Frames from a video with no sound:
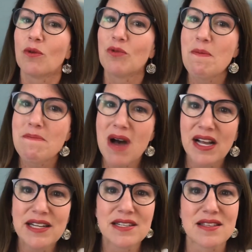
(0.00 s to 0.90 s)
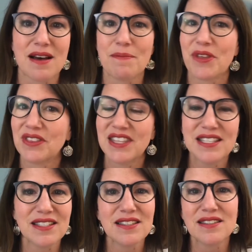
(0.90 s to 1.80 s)
Remind them that
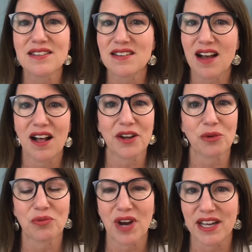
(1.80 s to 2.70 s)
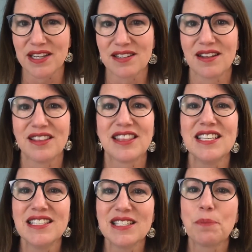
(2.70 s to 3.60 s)
this is not a right,
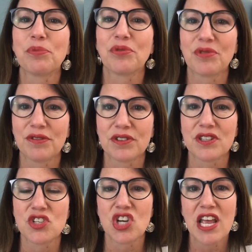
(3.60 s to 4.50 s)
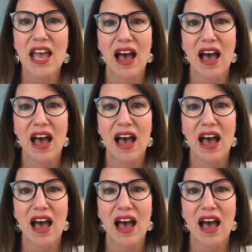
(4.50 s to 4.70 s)
this is a privilege.